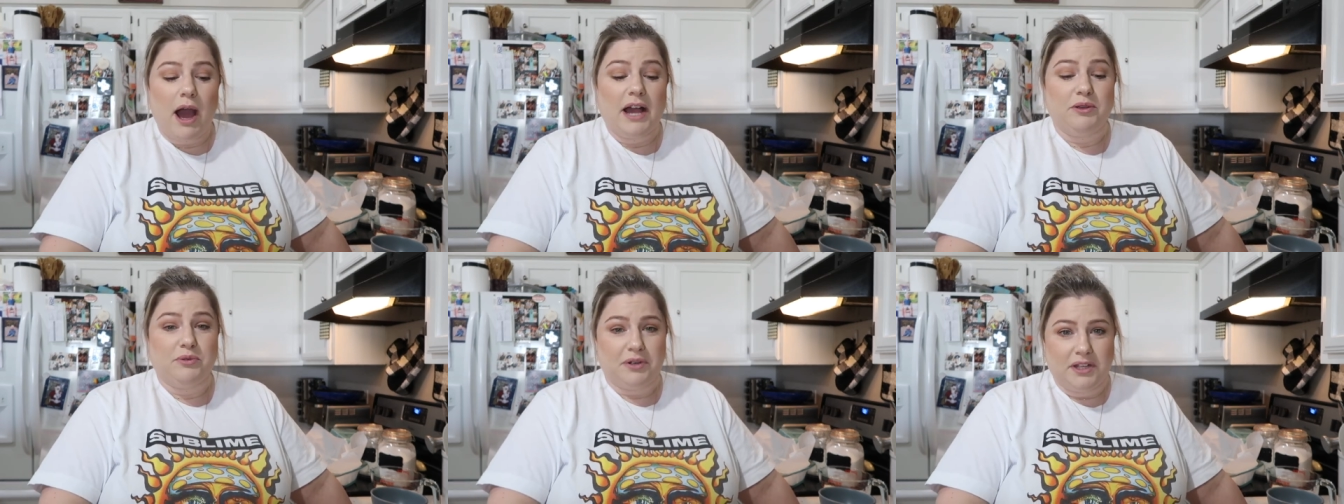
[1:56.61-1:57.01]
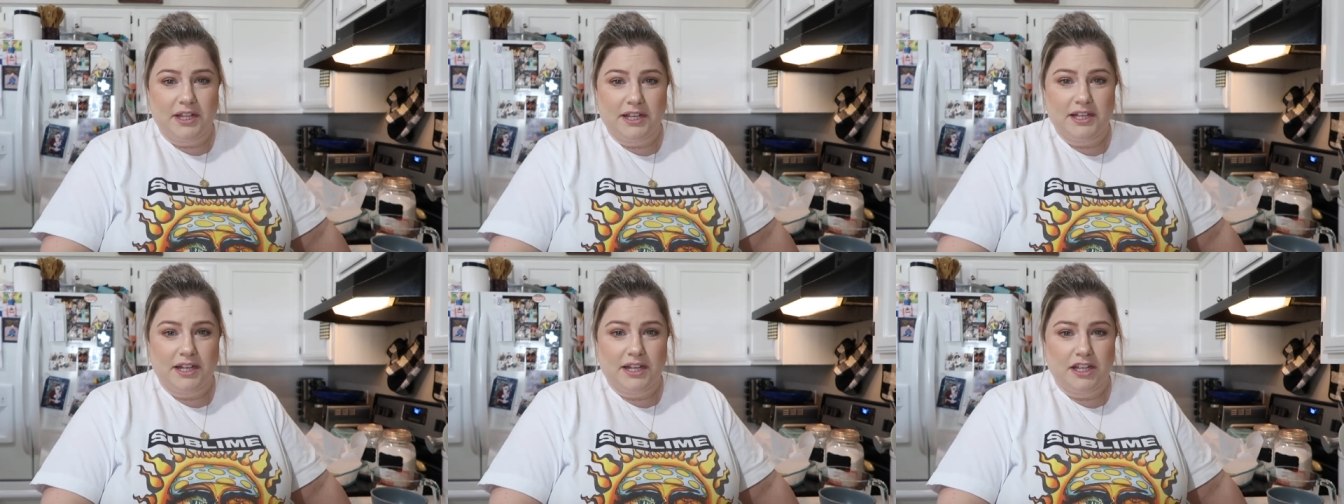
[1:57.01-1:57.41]
I
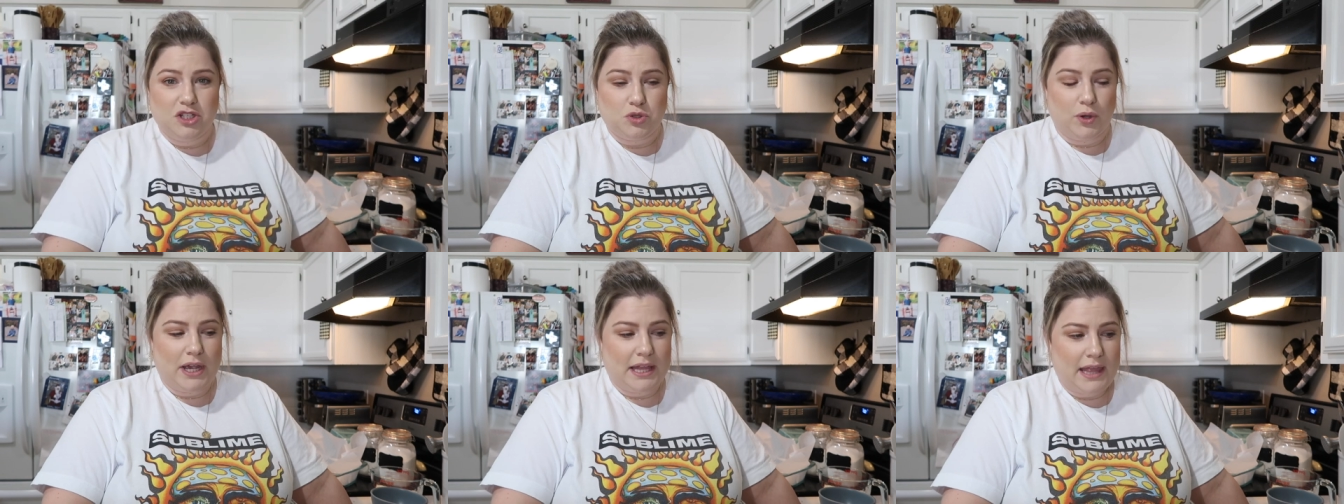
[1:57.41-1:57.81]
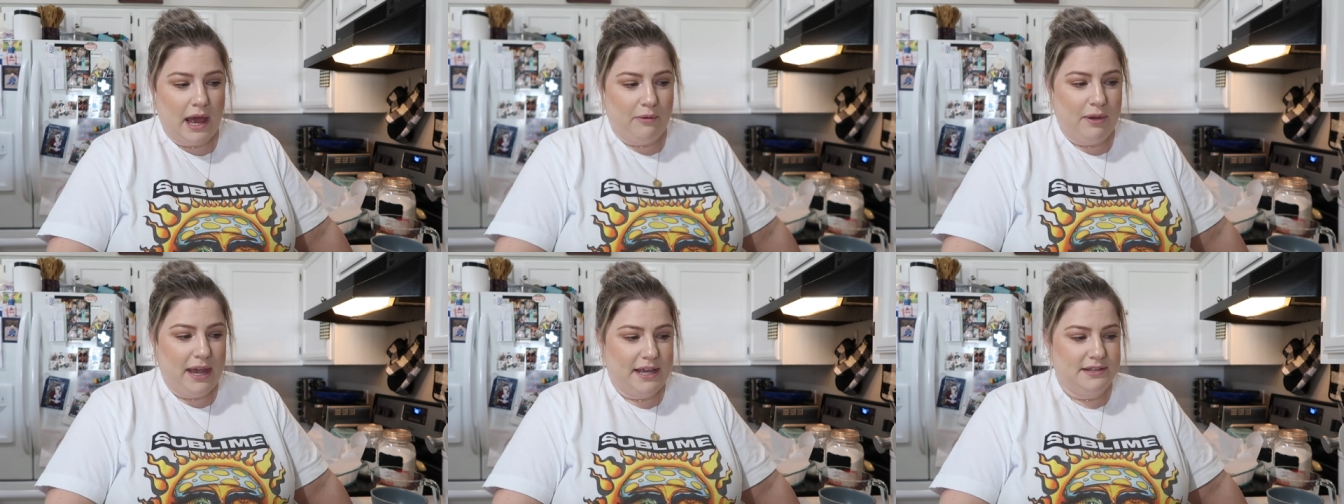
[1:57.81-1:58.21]
really did enjoy it
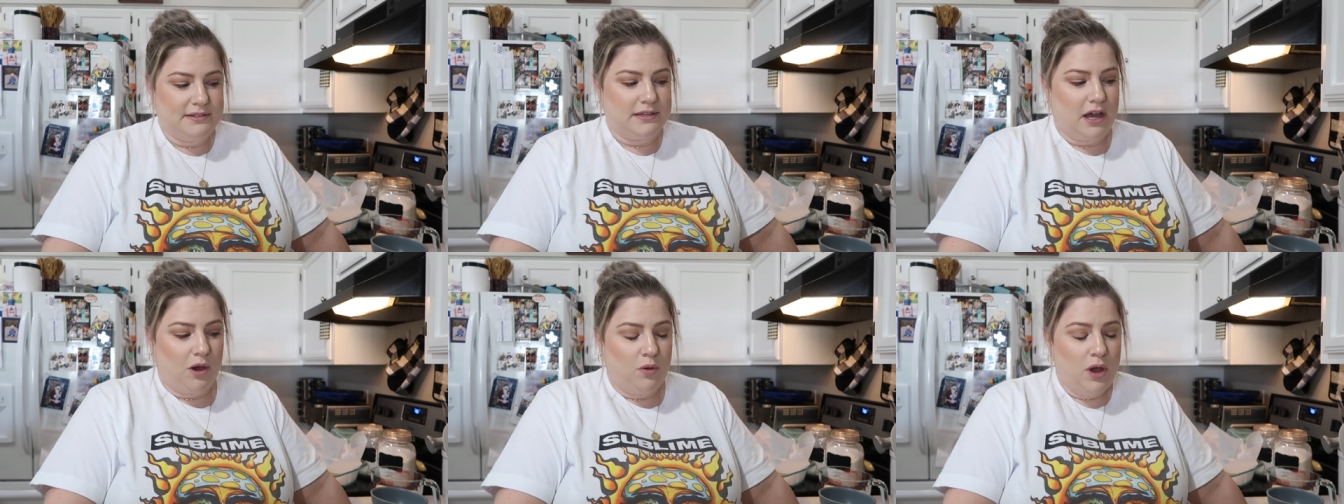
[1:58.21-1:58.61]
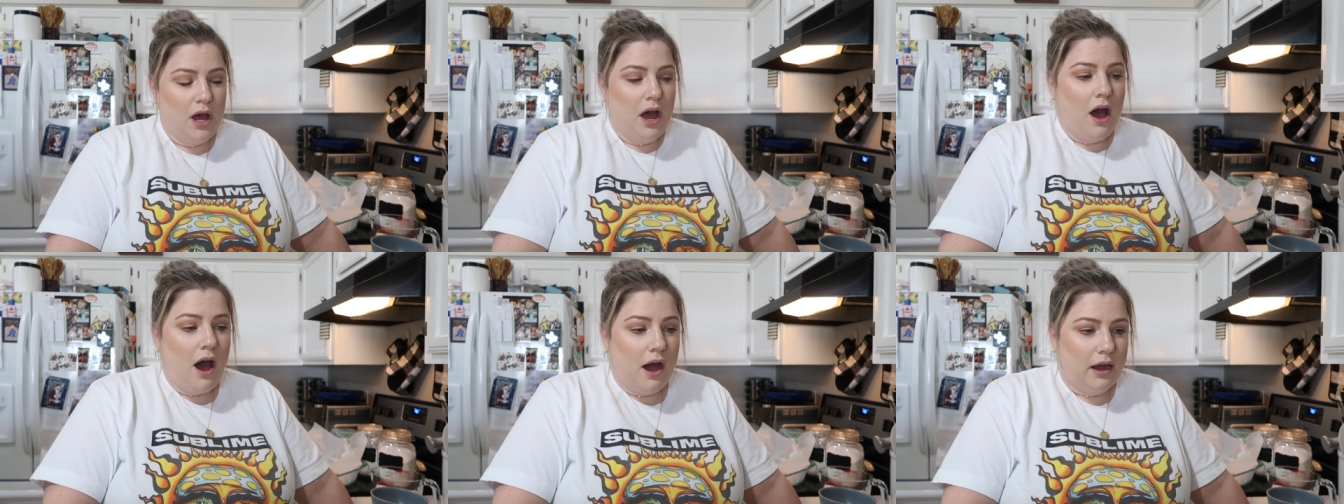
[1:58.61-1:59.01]
that way, so
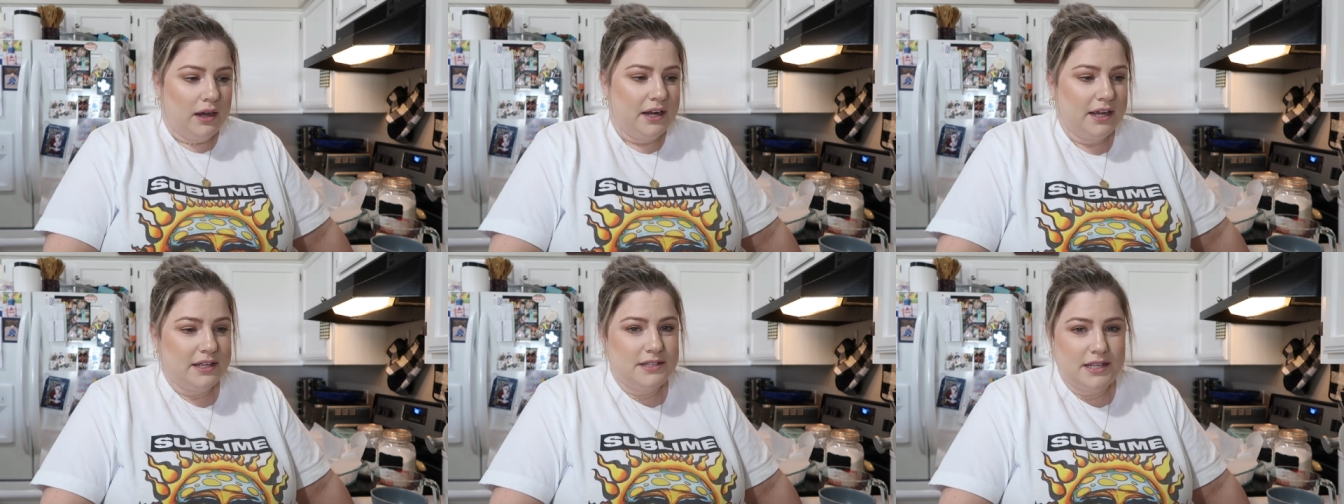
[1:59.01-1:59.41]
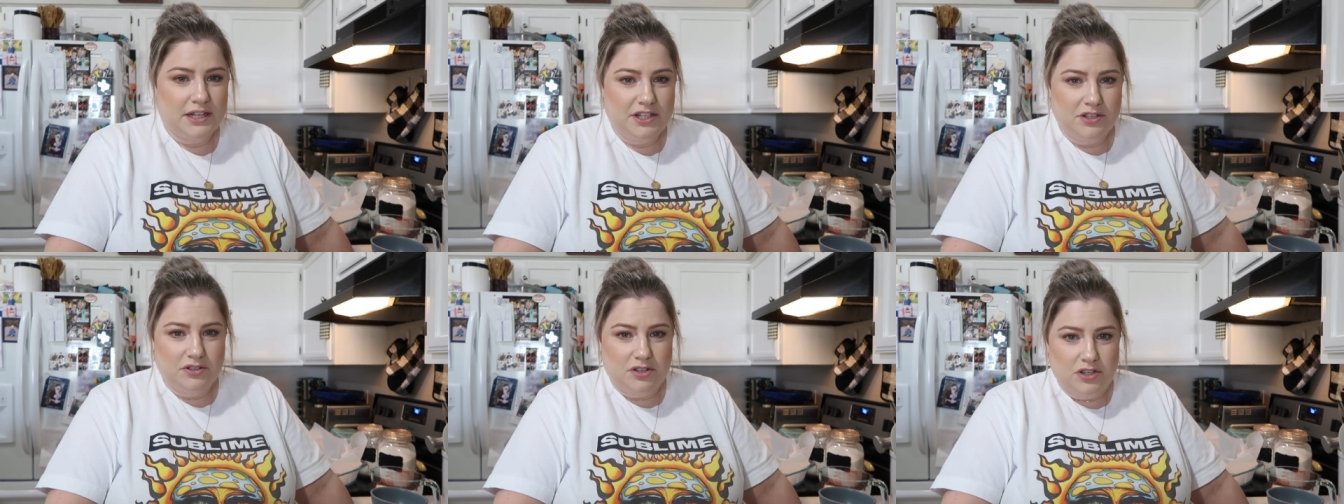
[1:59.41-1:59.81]
I'm gonna
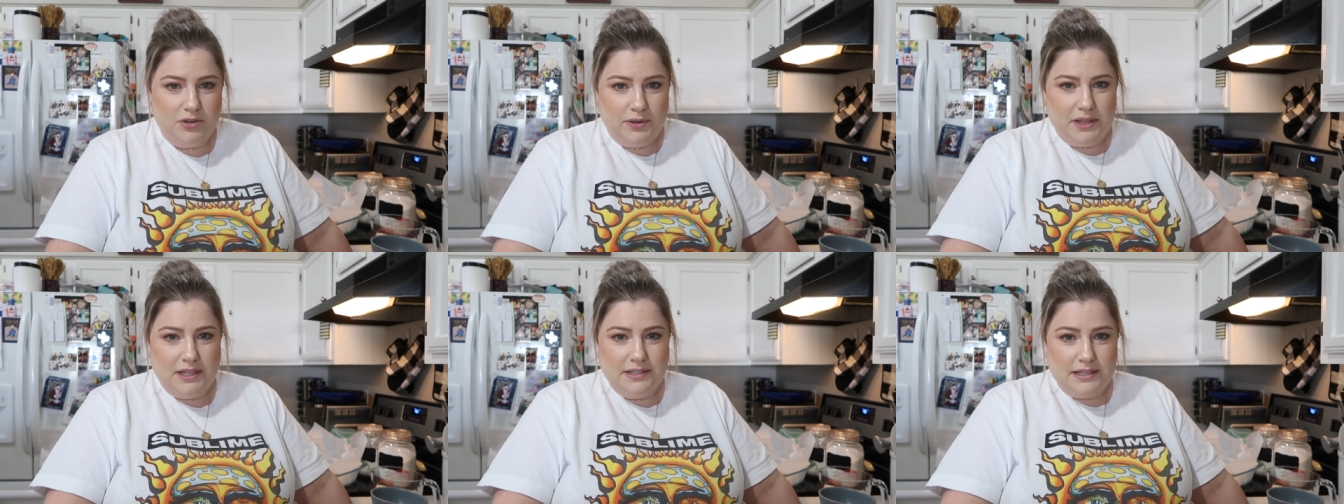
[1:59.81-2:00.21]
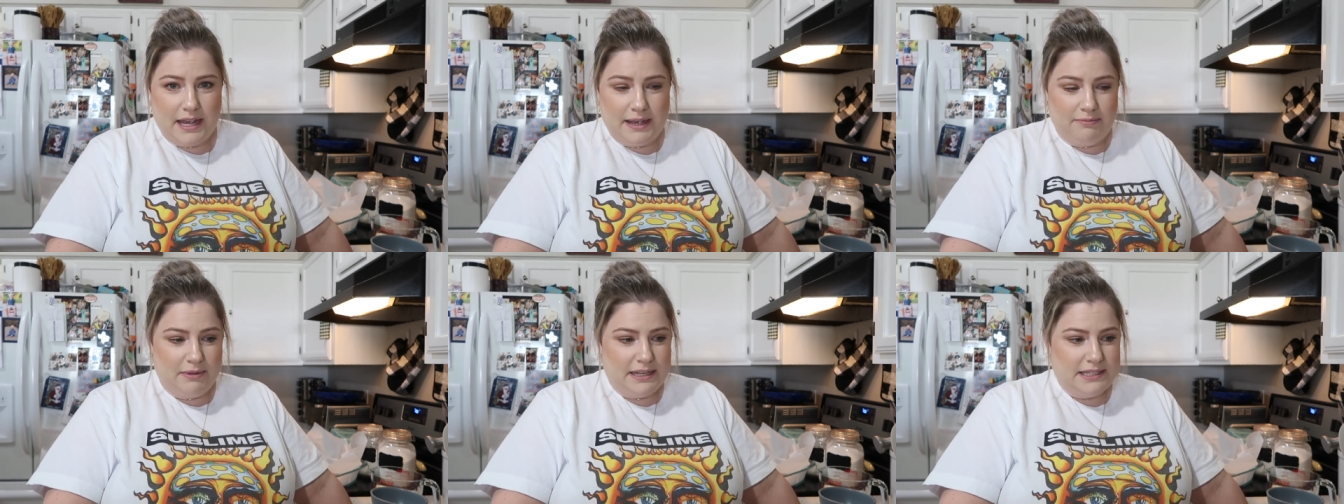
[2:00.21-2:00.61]
continue to do it the
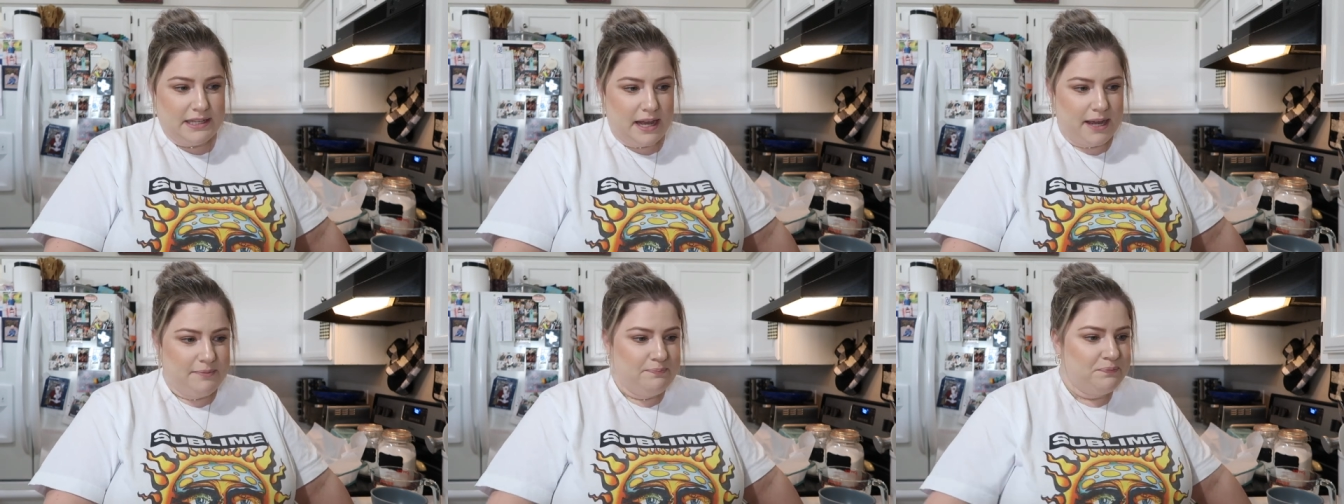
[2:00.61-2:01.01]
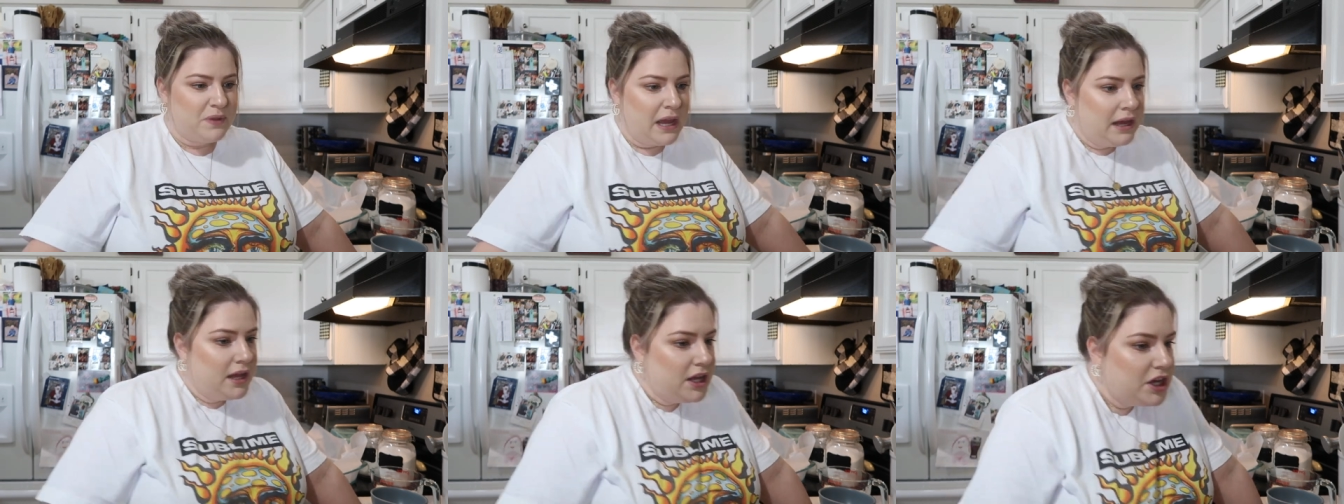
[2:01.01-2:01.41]
same this time.
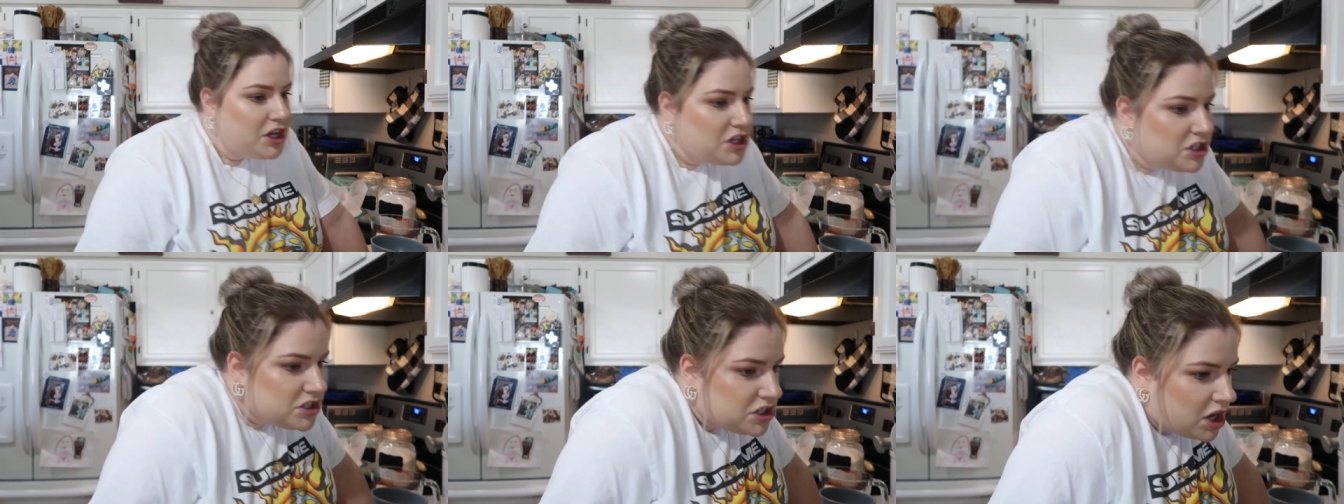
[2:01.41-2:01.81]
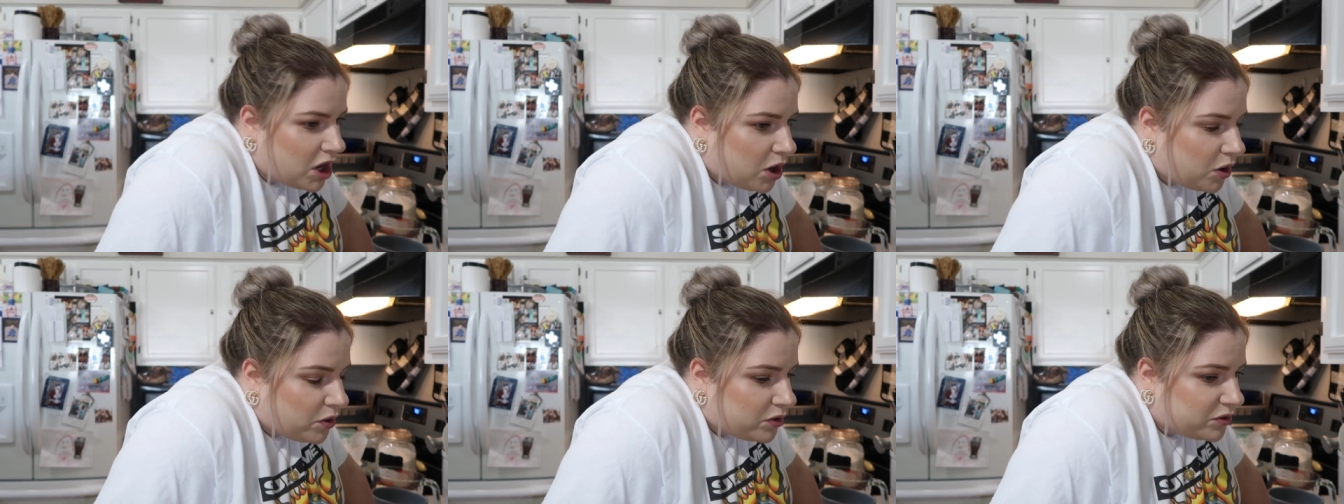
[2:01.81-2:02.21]

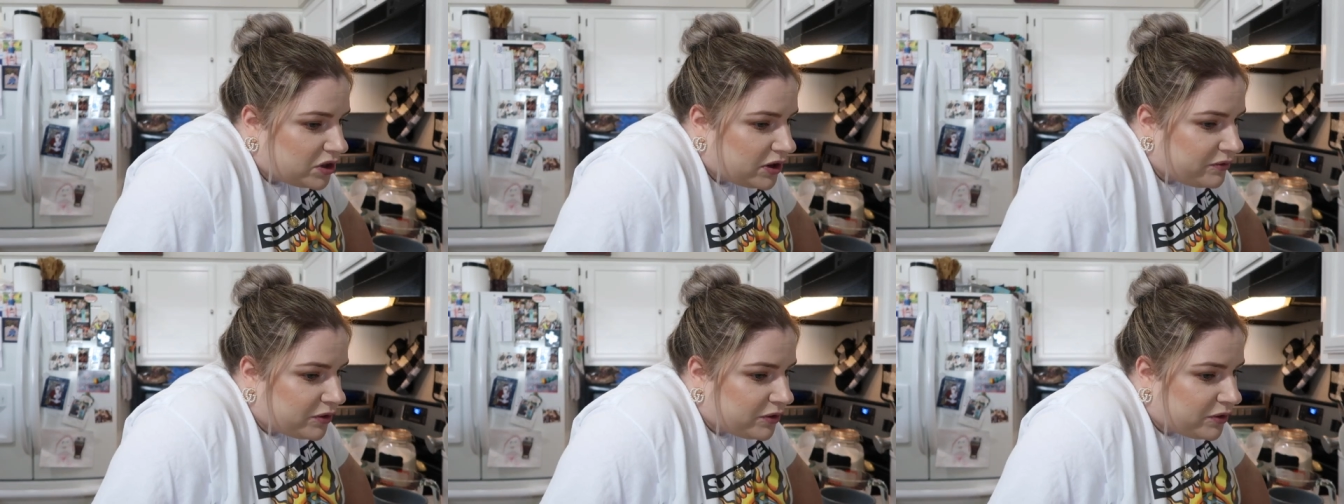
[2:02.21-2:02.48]
So the